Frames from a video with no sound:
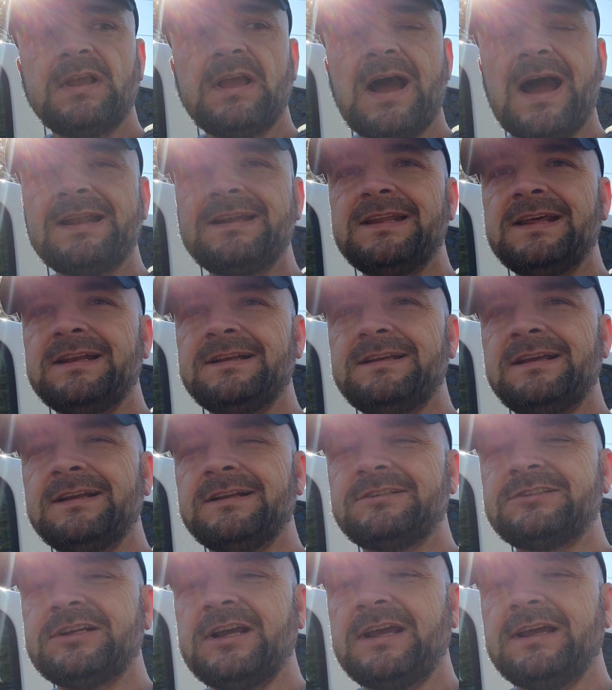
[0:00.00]
I didn't
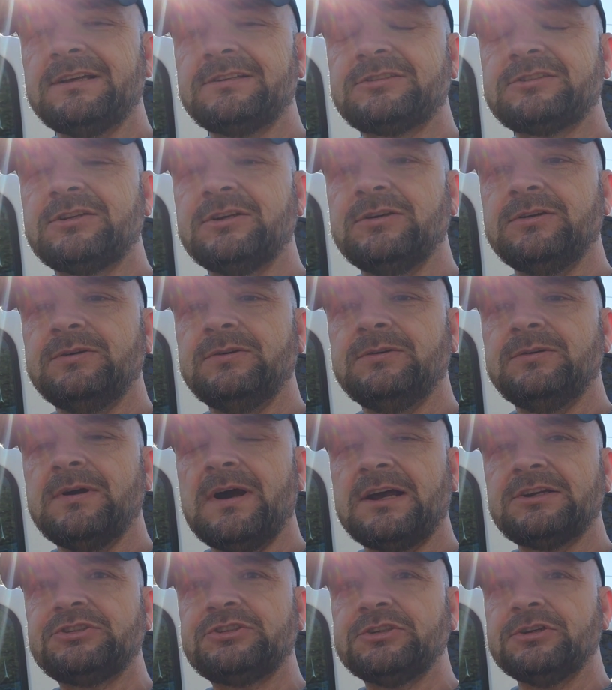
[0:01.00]
get a chance
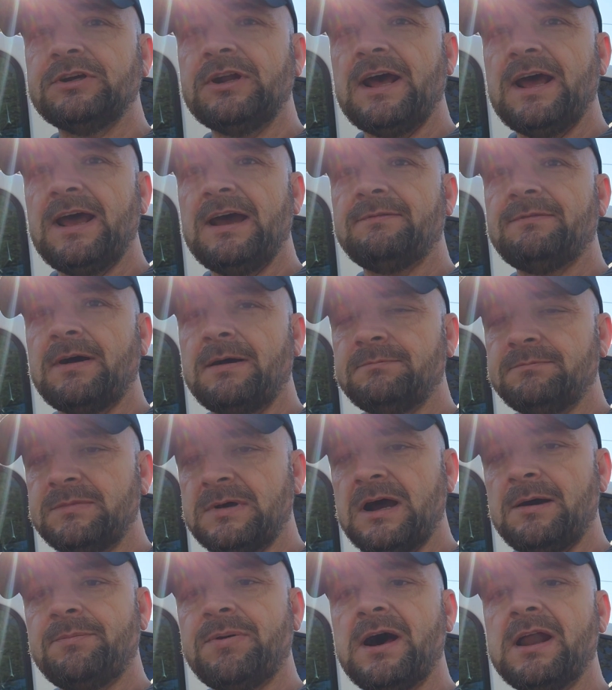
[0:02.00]
to. I should have. I
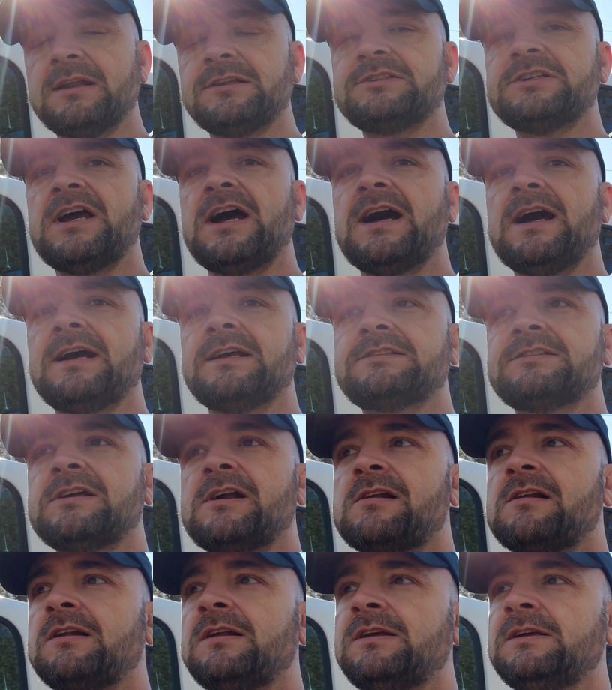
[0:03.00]
apologize
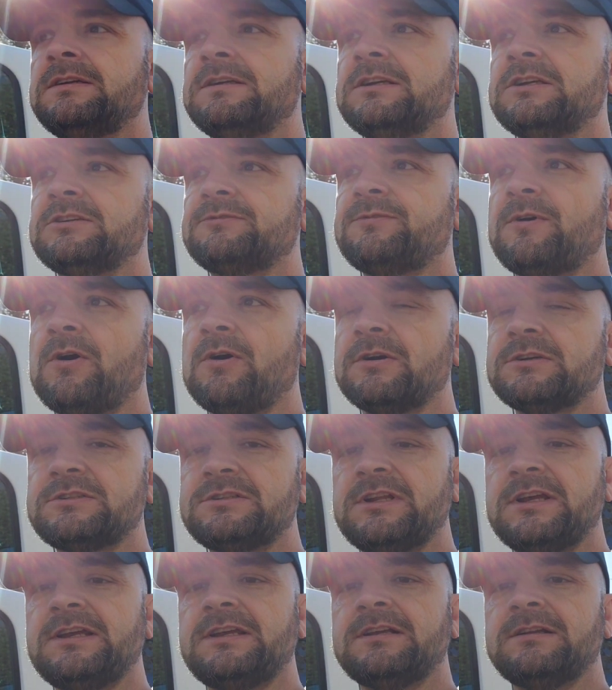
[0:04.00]
as far
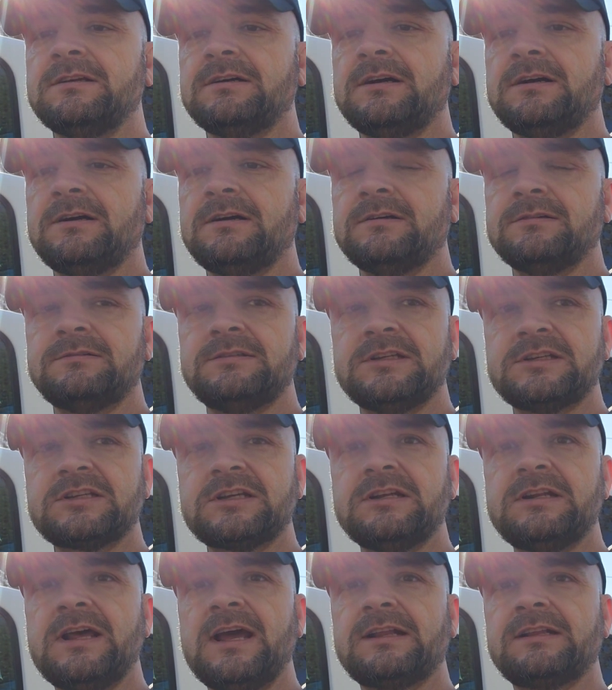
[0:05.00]
as
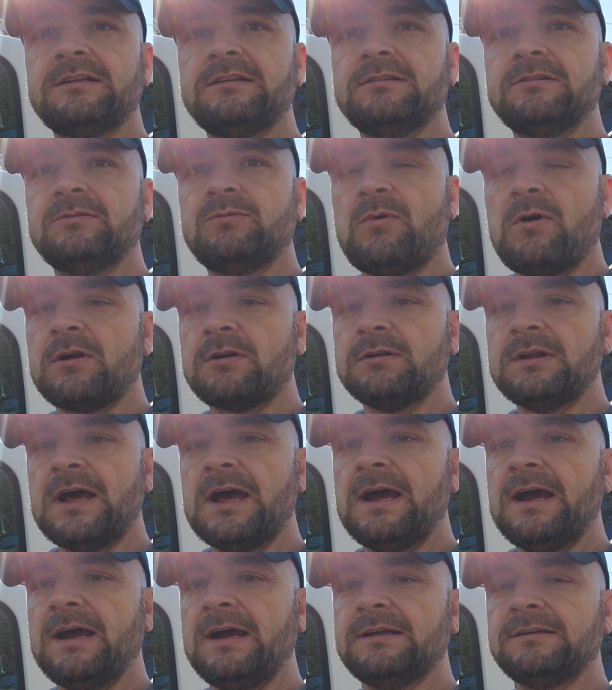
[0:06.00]
disconnecting the water
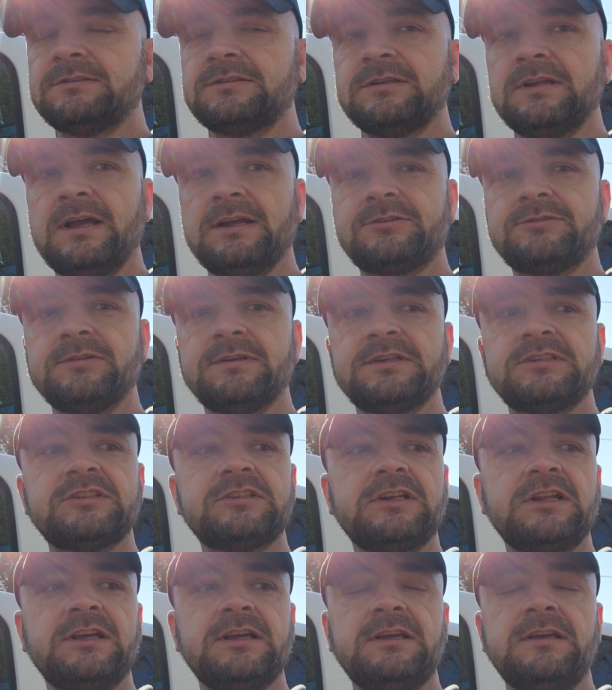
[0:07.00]
lines,
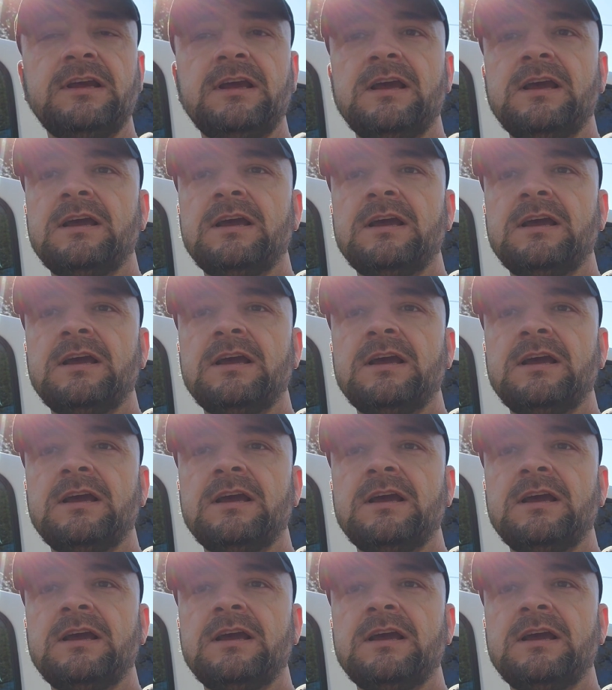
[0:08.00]
electricity,